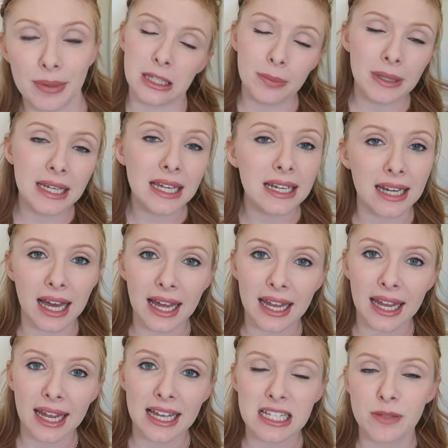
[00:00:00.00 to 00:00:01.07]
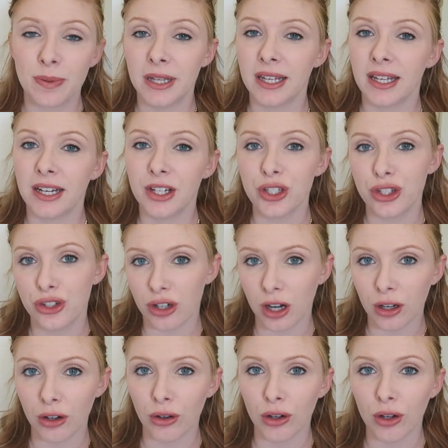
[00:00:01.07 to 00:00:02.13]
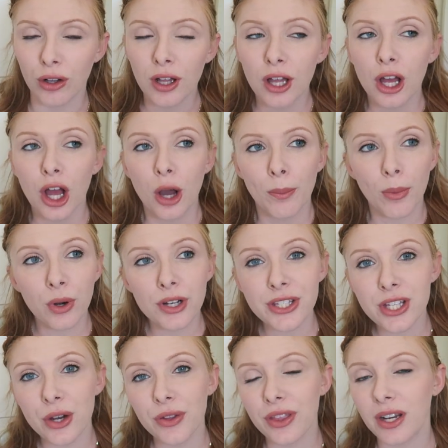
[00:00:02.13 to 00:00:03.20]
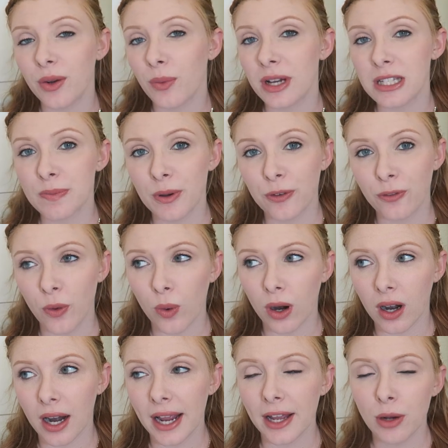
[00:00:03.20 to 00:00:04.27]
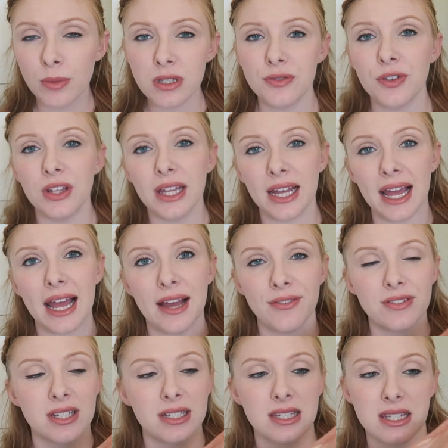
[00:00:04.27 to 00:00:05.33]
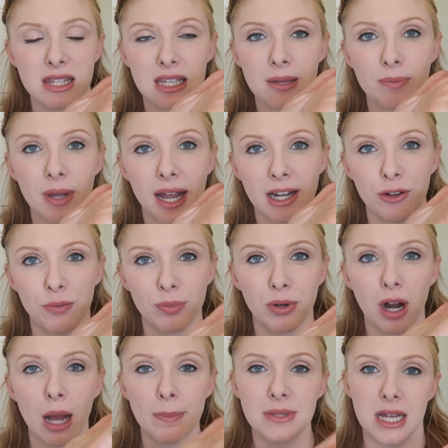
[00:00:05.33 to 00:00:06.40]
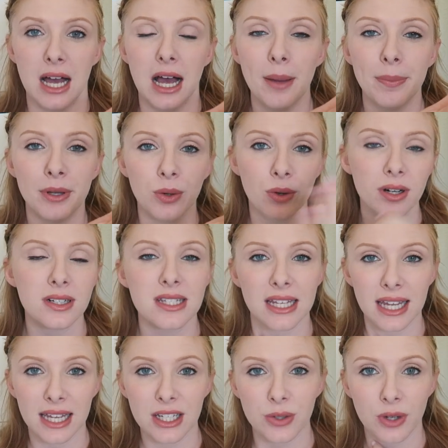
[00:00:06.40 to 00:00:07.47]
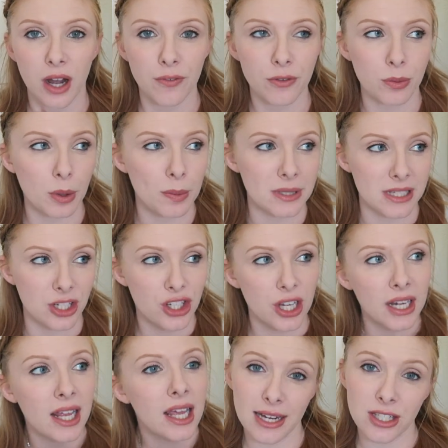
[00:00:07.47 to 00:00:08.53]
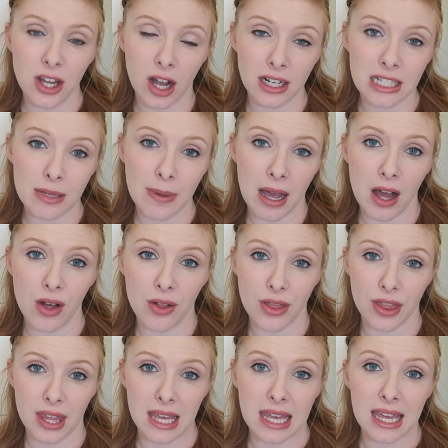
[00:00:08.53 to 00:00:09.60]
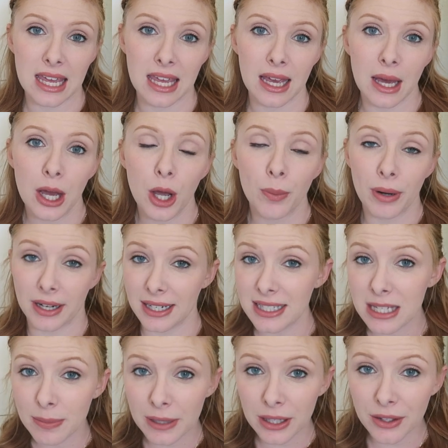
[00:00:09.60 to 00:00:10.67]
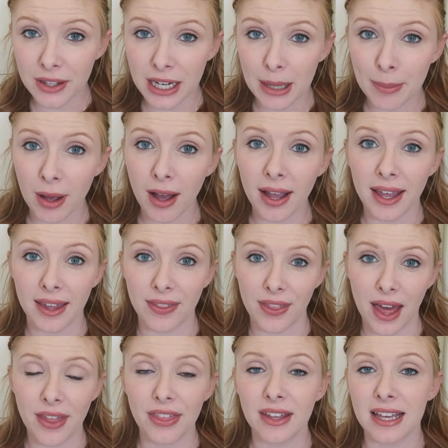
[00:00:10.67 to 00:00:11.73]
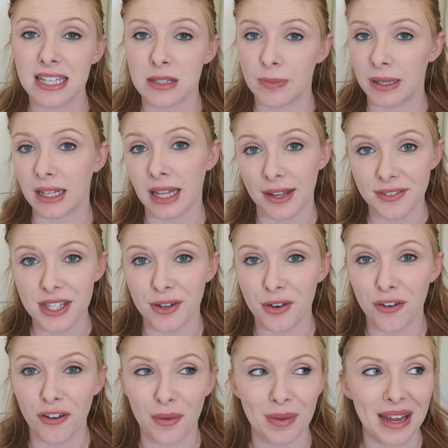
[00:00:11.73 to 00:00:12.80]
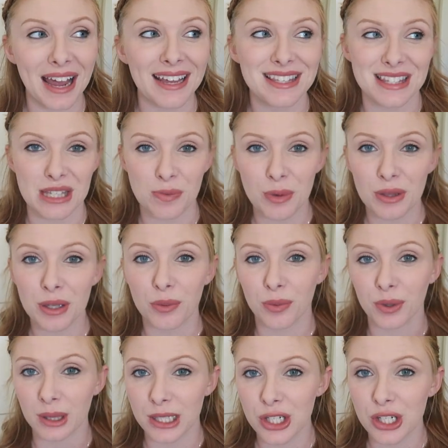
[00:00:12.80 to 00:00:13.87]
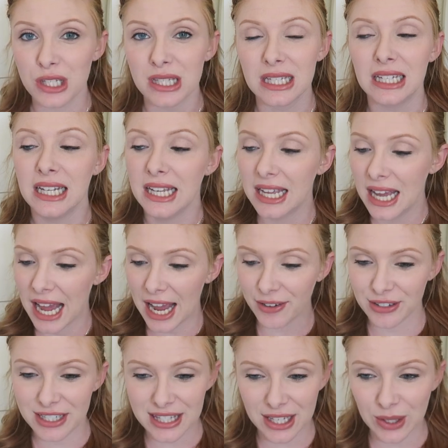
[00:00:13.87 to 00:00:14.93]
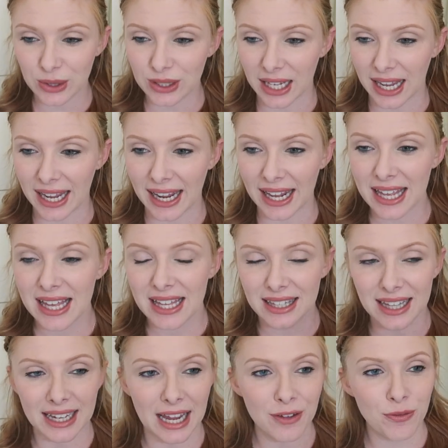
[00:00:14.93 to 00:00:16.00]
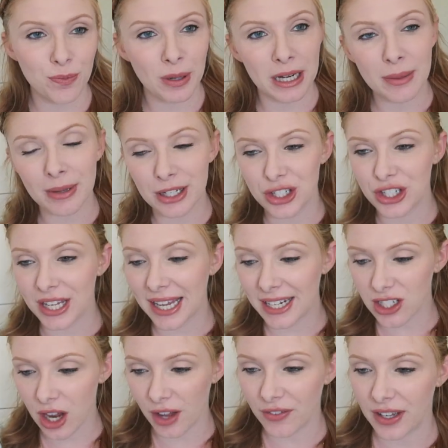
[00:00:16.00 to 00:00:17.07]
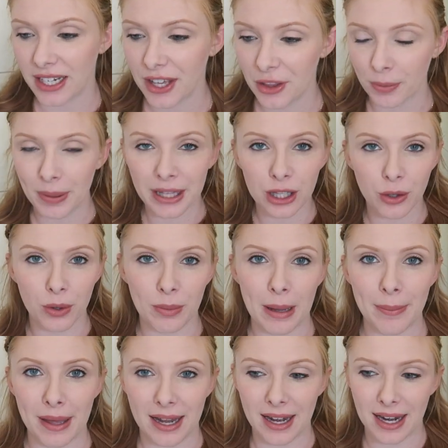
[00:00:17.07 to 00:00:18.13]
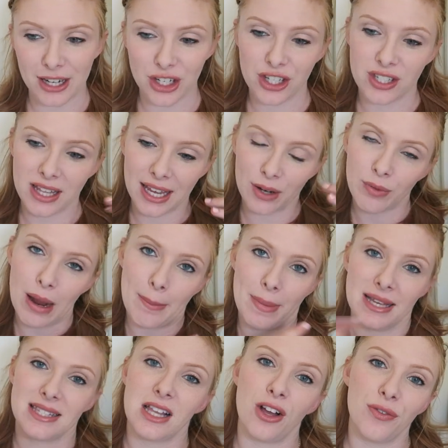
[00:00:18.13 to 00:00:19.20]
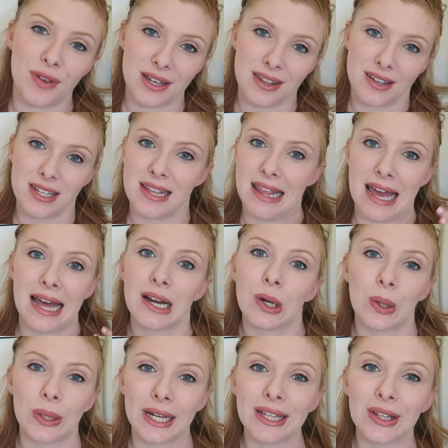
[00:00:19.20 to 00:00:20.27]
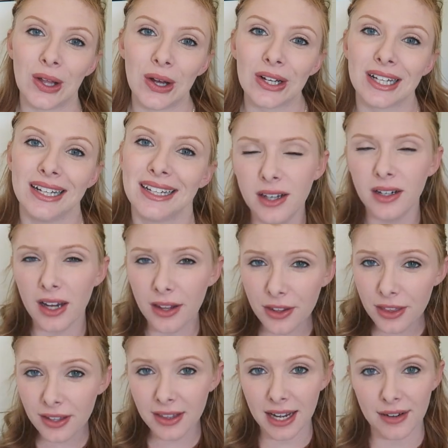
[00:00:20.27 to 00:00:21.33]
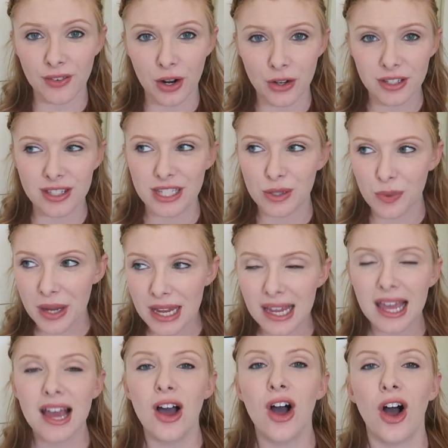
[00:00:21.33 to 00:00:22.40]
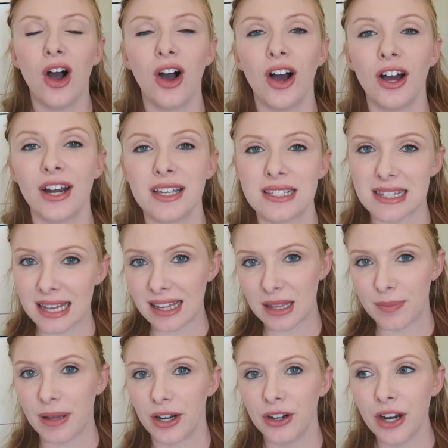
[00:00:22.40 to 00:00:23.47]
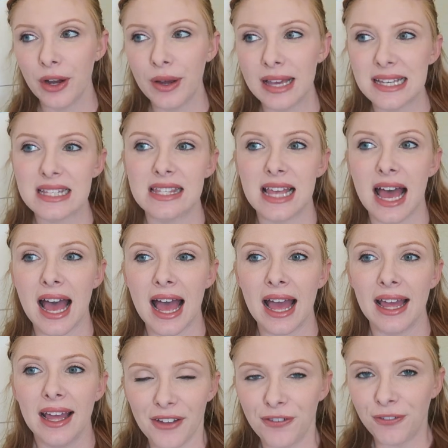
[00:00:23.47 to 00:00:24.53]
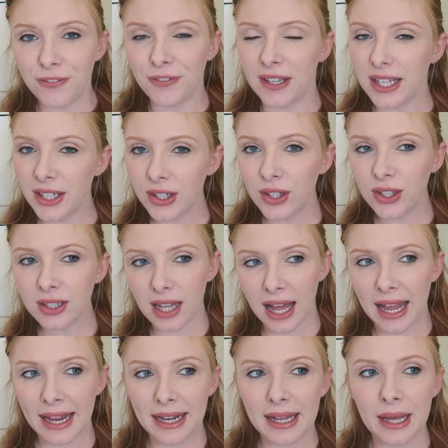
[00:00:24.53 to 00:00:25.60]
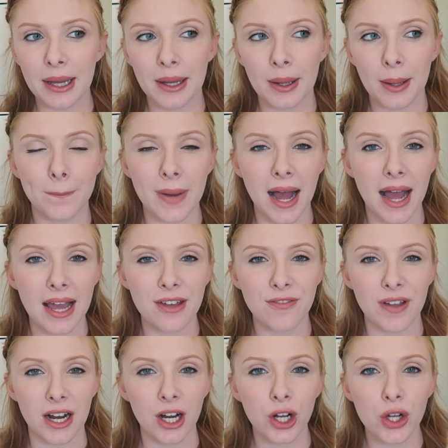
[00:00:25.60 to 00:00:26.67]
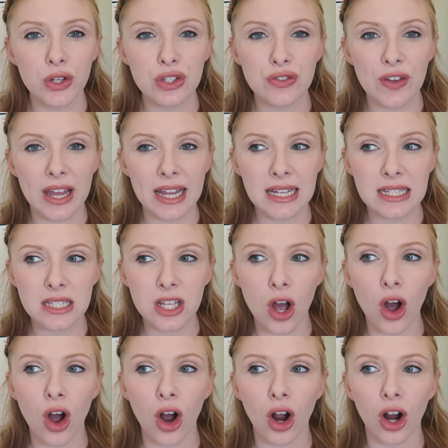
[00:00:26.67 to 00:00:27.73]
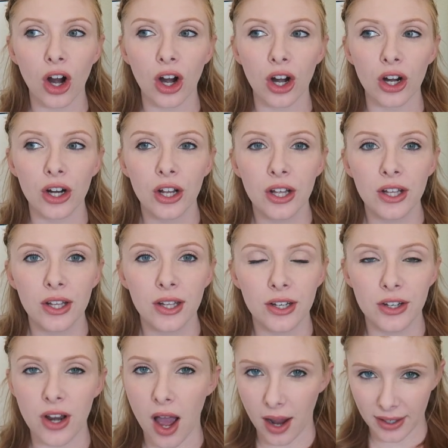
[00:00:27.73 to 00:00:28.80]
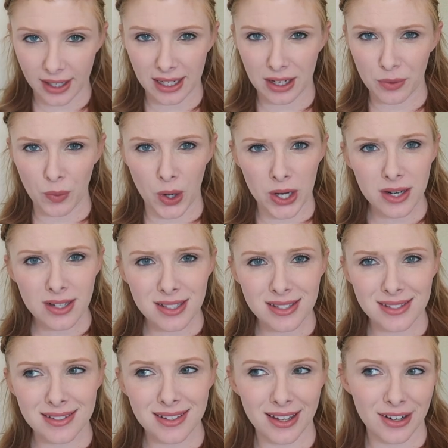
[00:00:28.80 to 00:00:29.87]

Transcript: Sleeping at night has been a struggle, more so than it was before. I almost feel like I have to sleep kind of propped up in order to get into a comfortable position. I talked about the pregnancy pillow that I bought, and that thing has been a lifesaver for me. I sleep with it religiously every single night. Like I've pretty much kicked off any other pillow in my bed, and I just like wrap myself into that all night long. Another thing that I've noticed this week on a slightly better note is that I feel like my varicose veins are not getting worse.